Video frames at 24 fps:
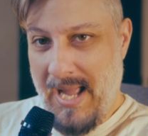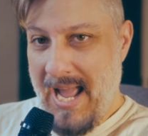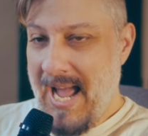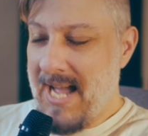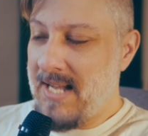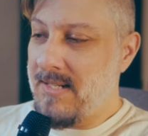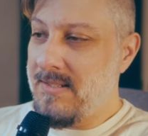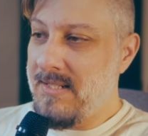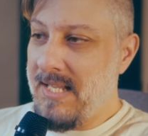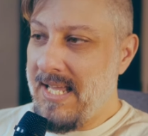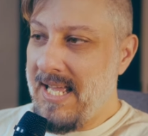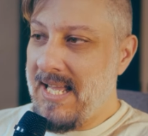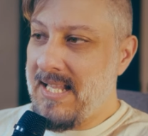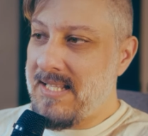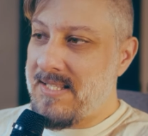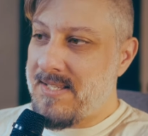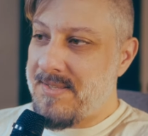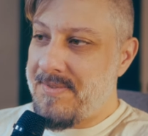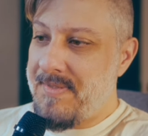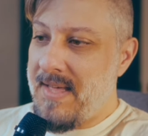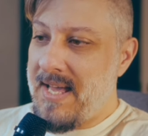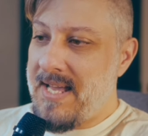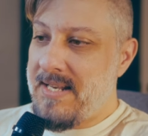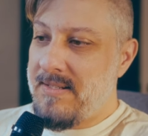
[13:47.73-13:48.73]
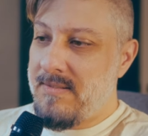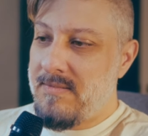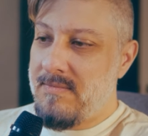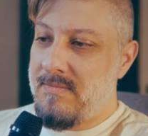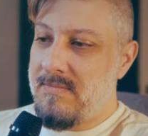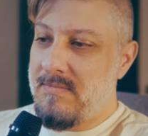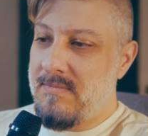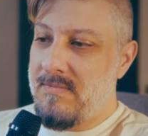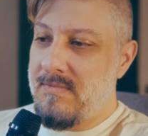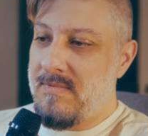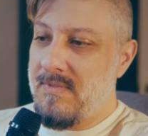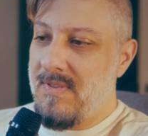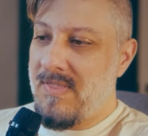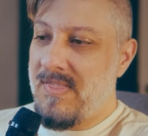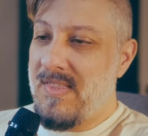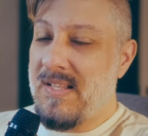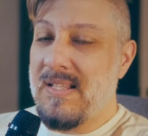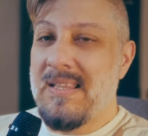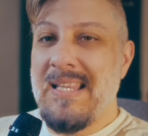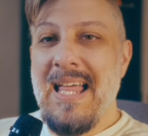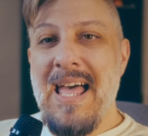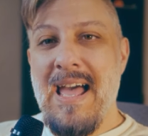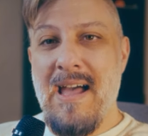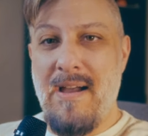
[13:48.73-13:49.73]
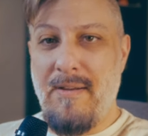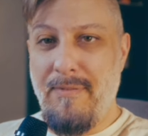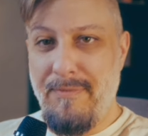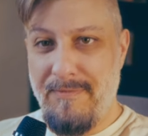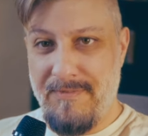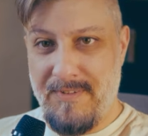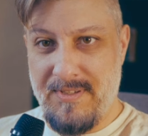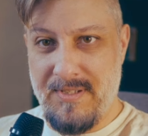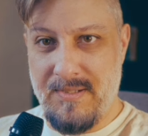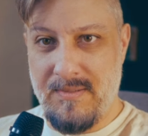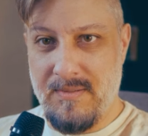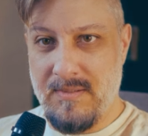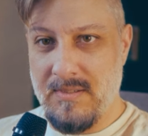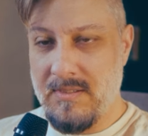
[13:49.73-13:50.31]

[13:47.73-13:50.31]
and it's that the left,